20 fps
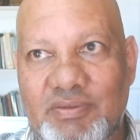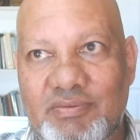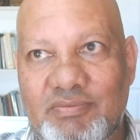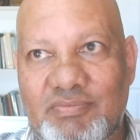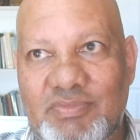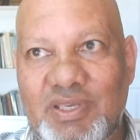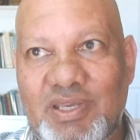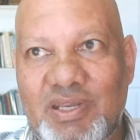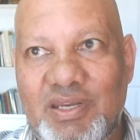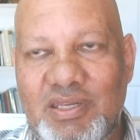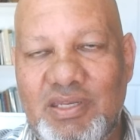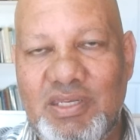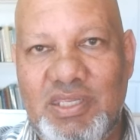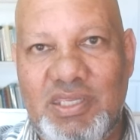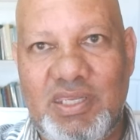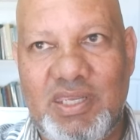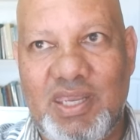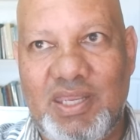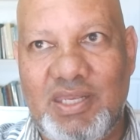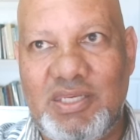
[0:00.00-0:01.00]

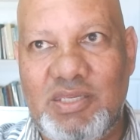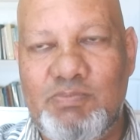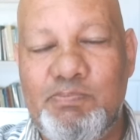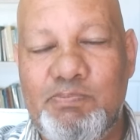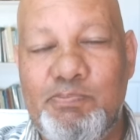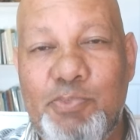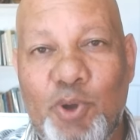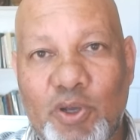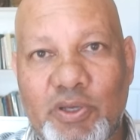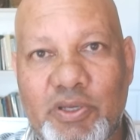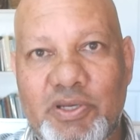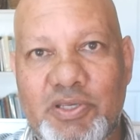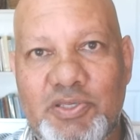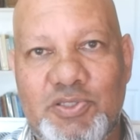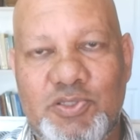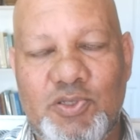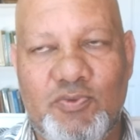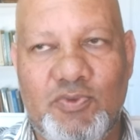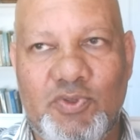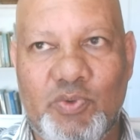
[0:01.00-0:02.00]
tyranny and
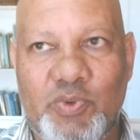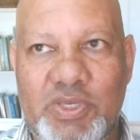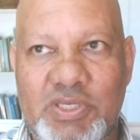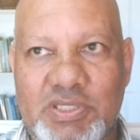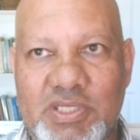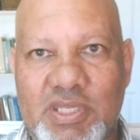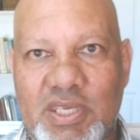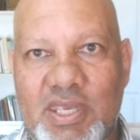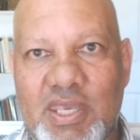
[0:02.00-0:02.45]
hypocrisy of the West.